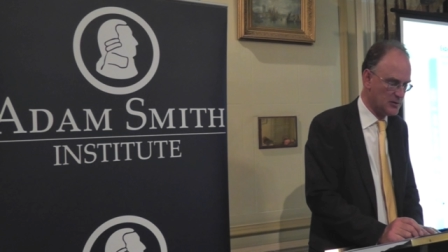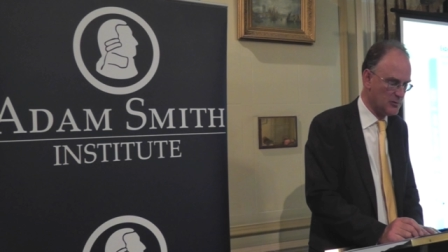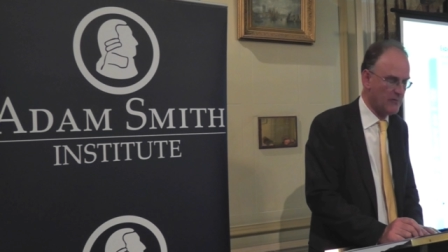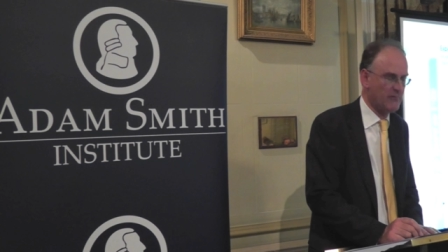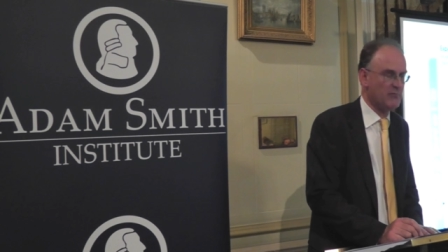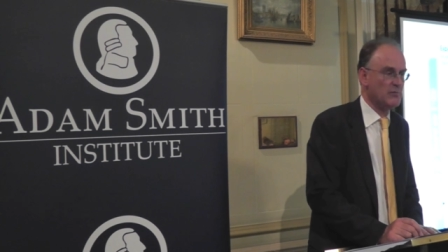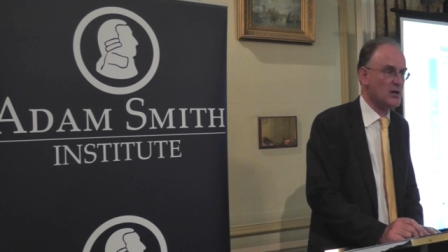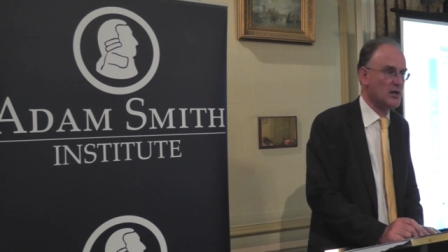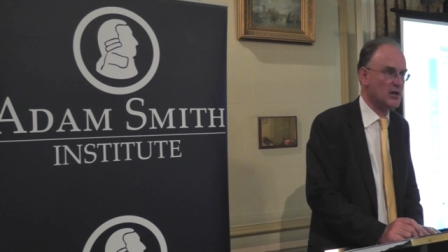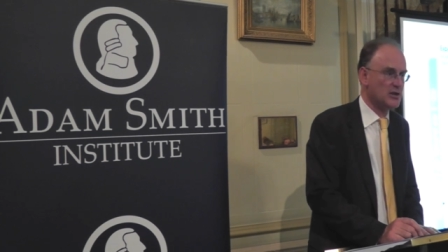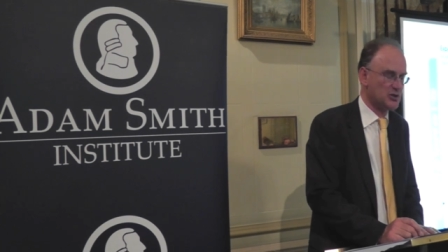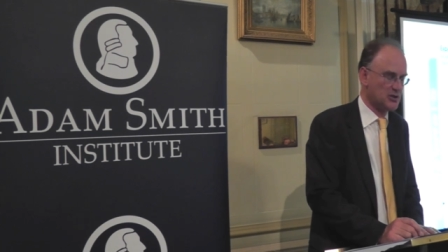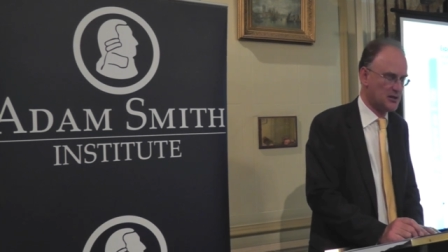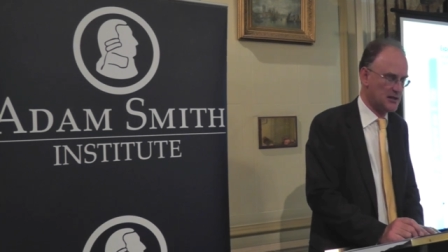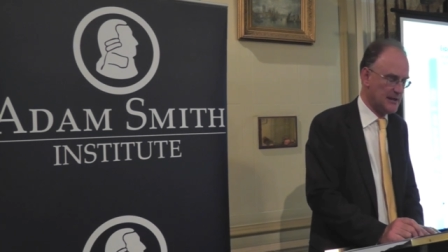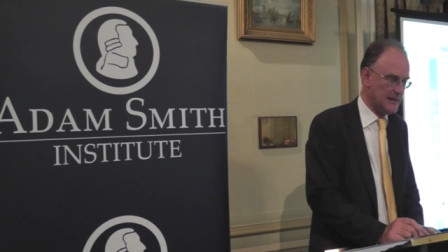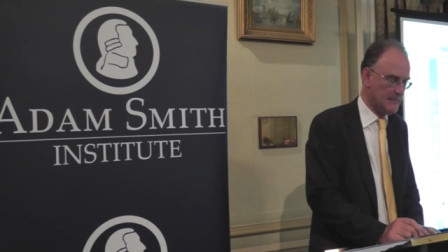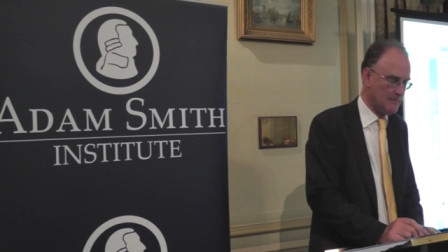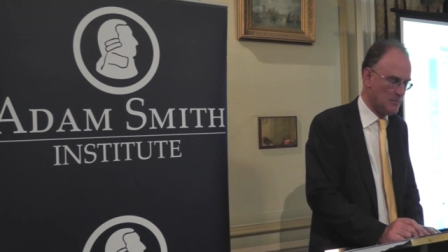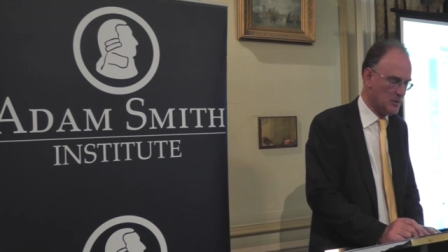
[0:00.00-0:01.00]
to have
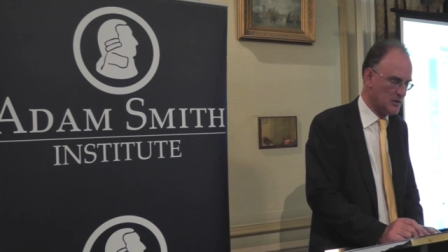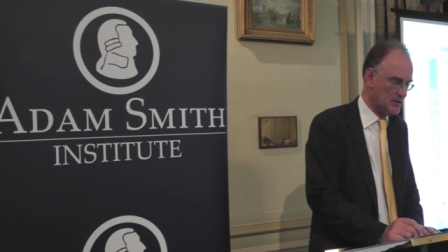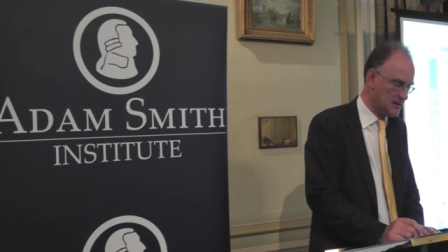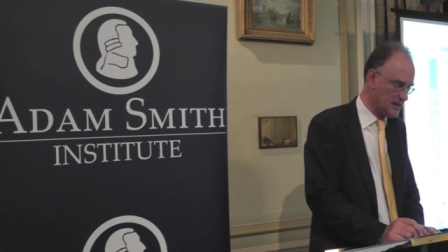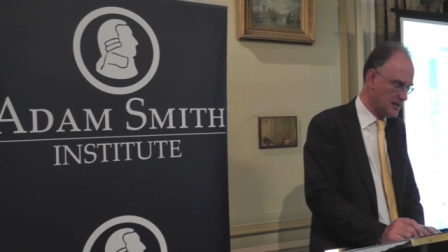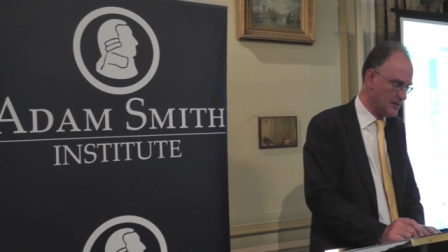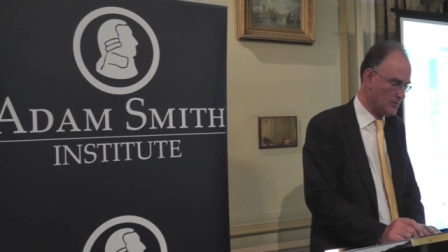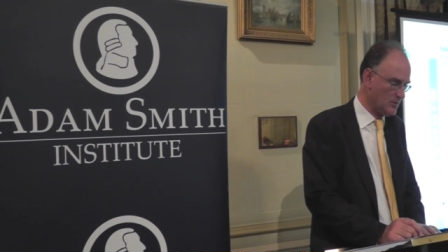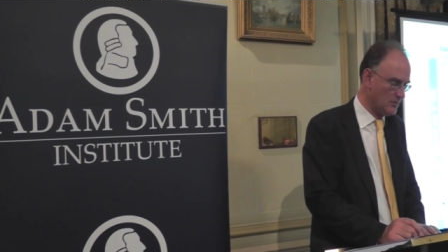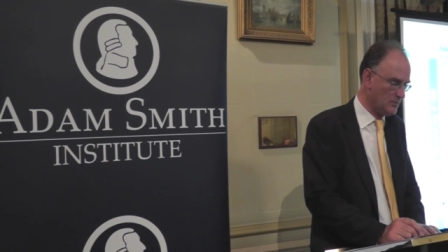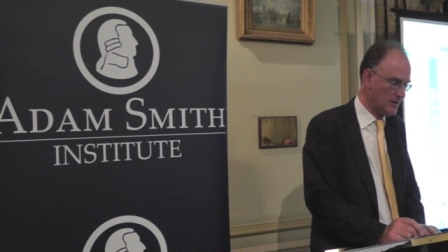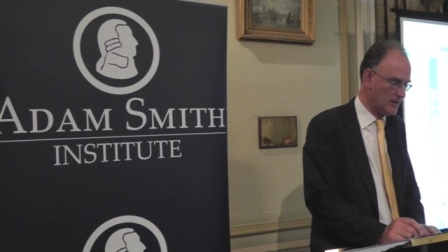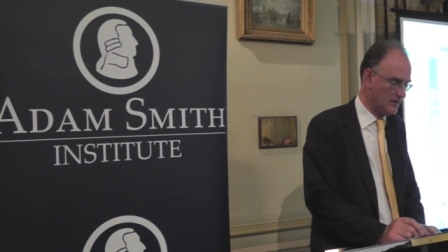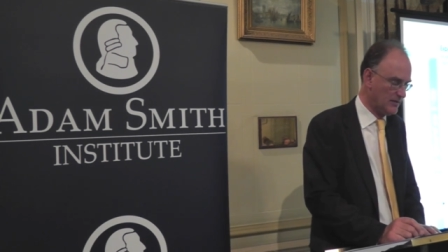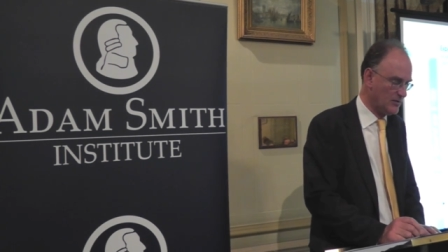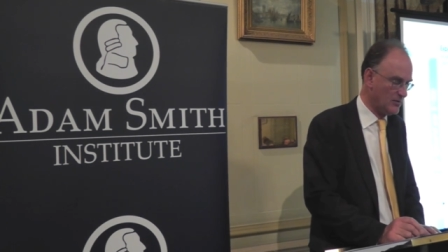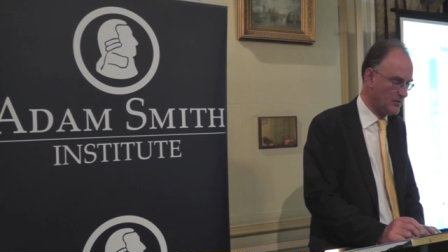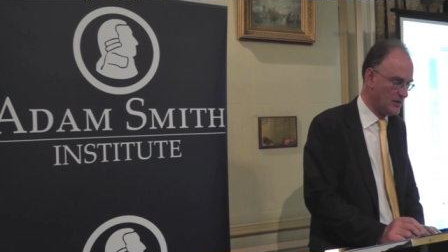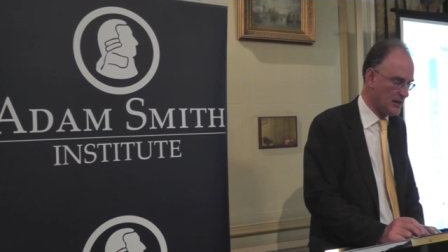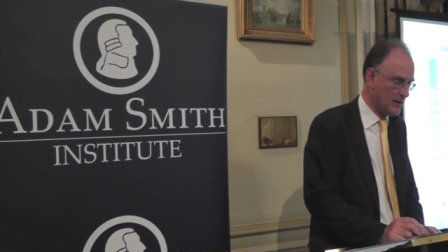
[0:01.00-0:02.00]
marched imperturbably
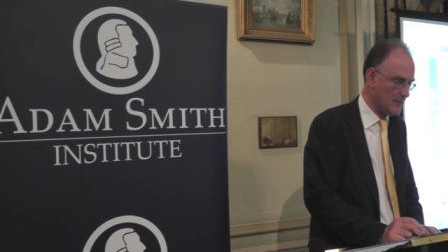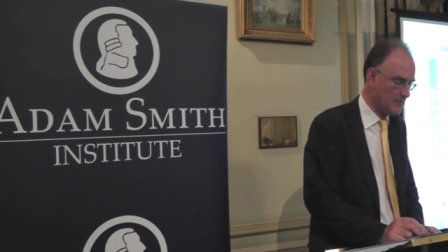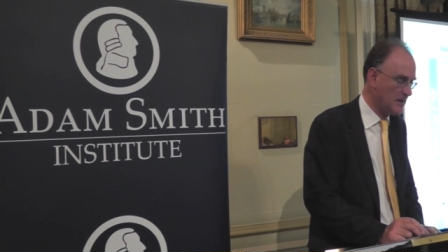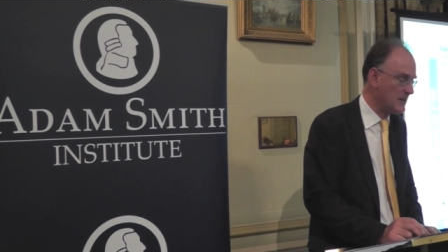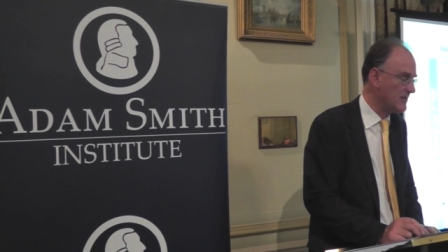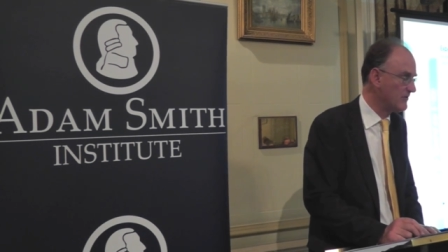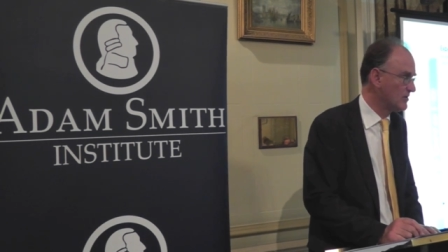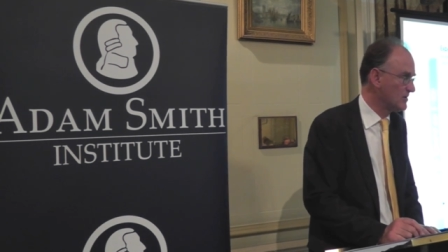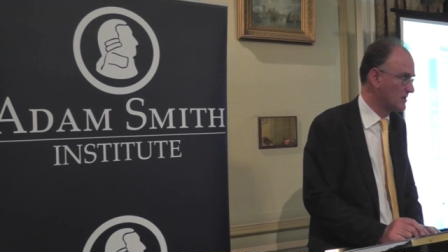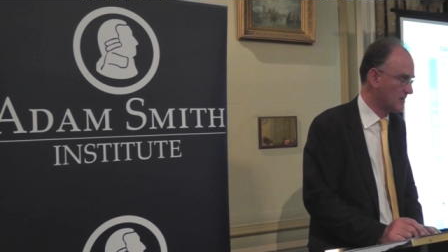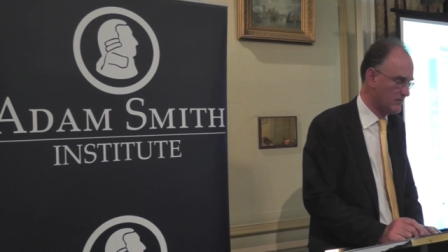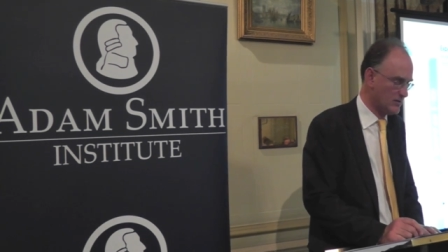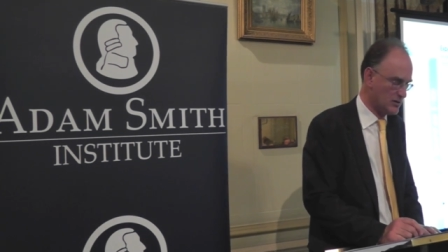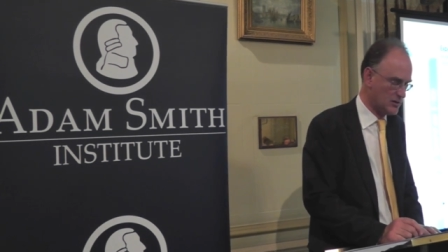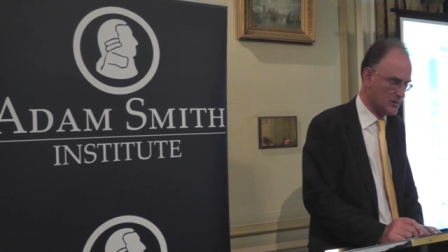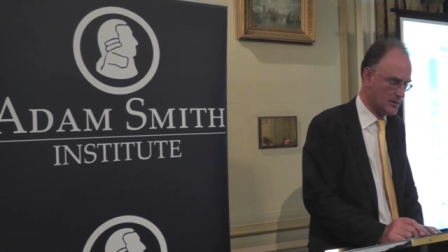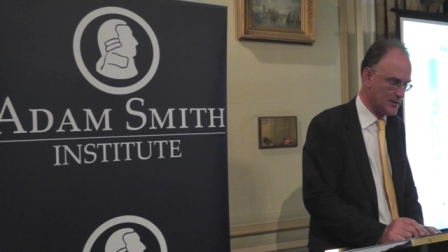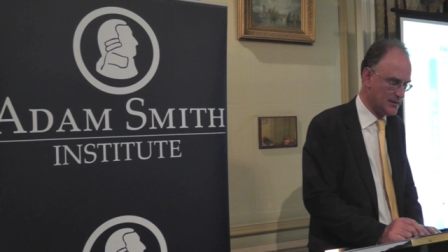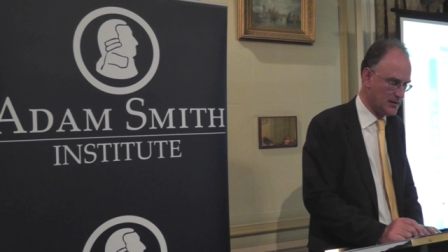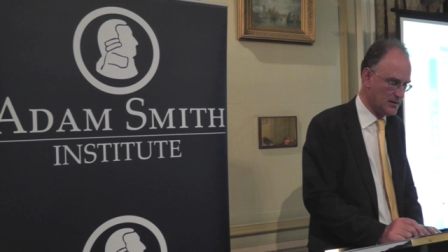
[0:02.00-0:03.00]
through the upheavals of the
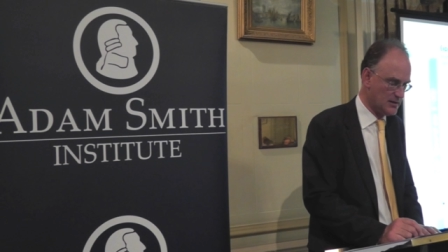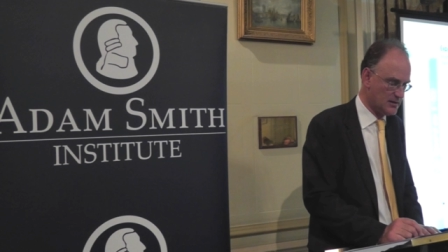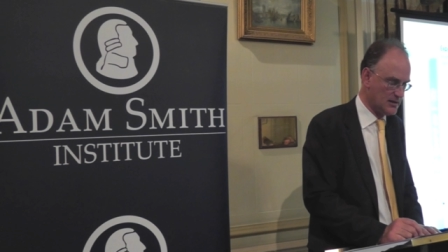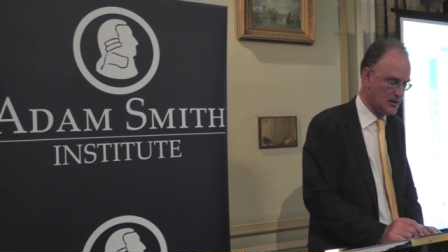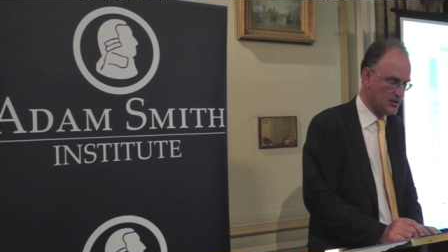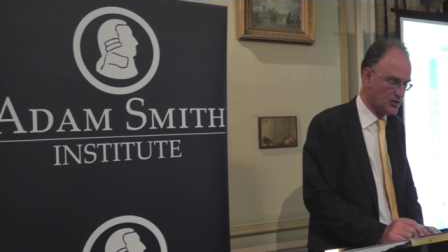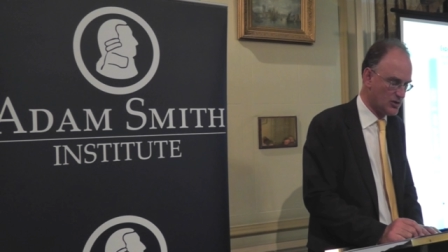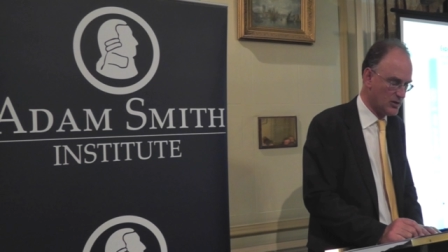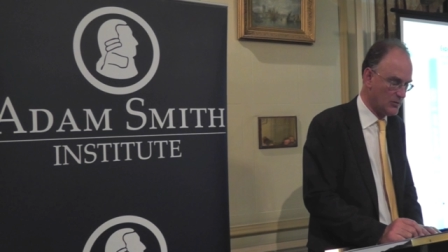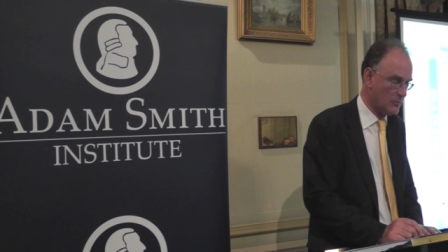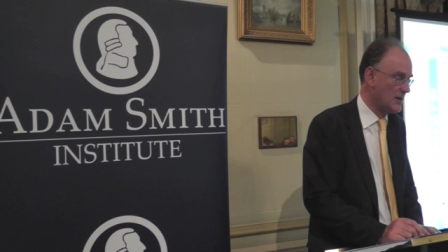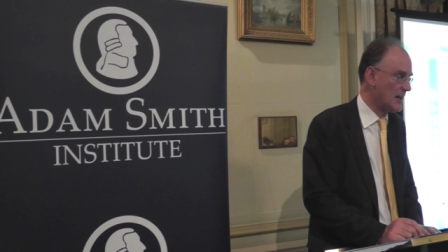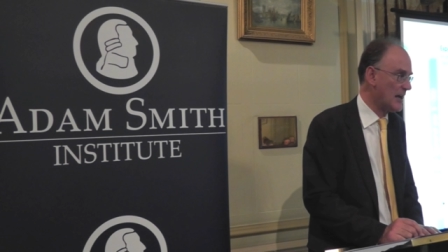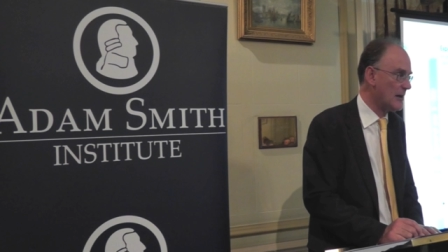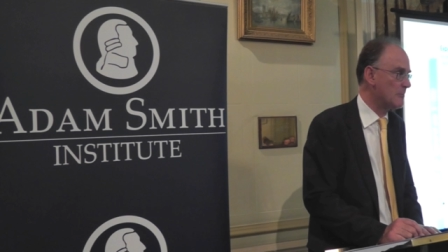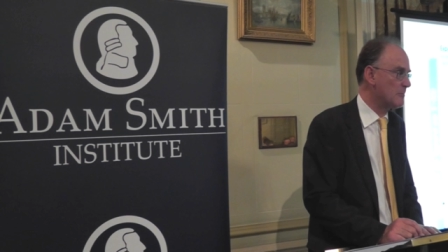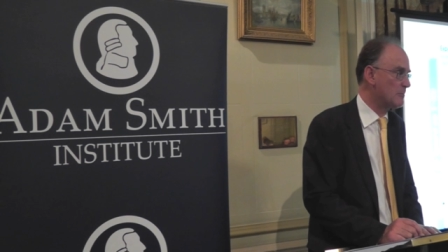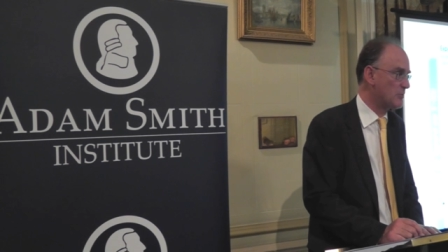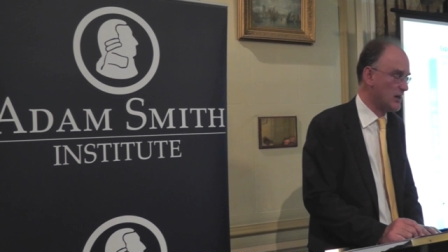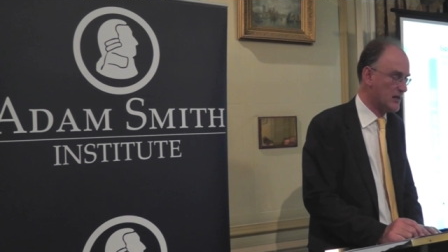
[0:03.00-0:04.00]
20th century
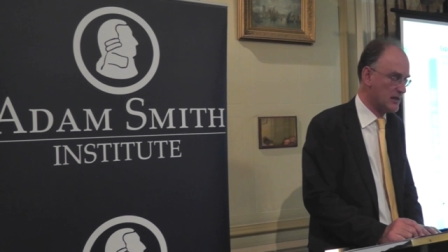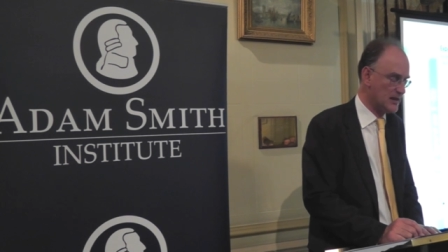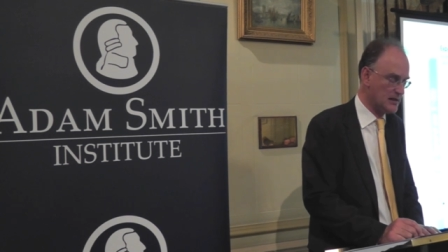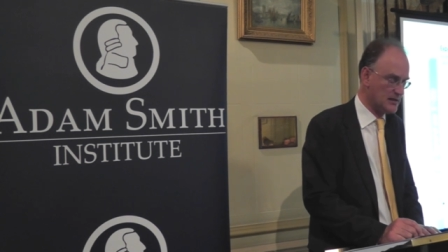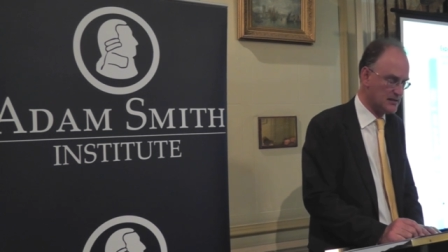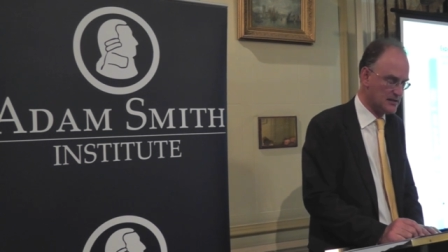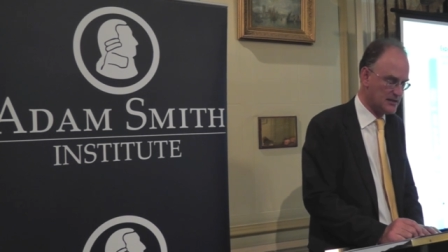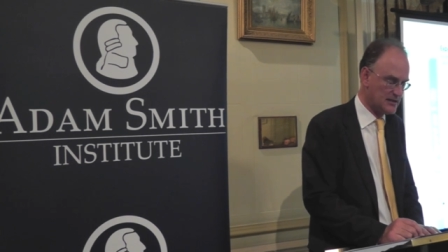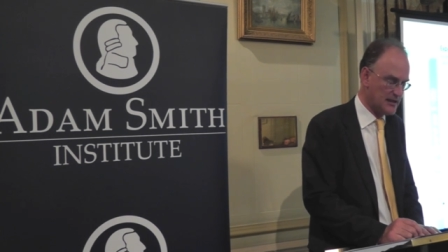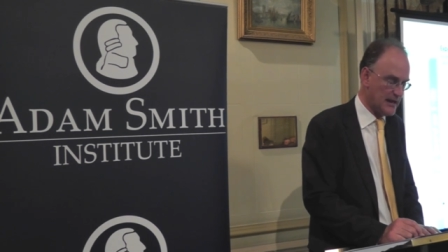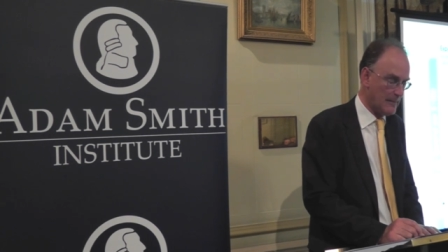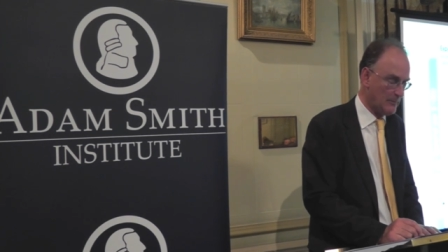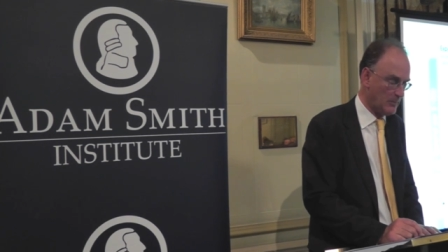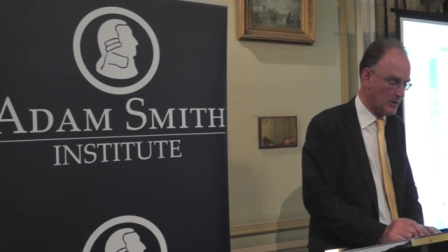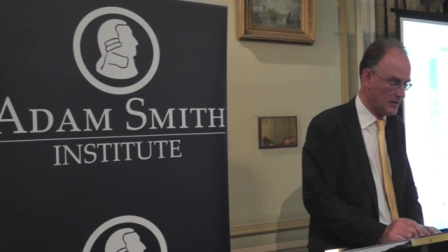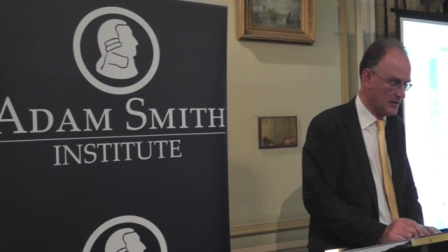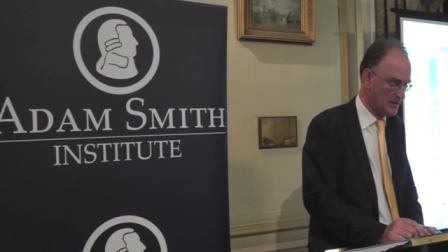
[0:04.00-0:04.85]
without breaking step.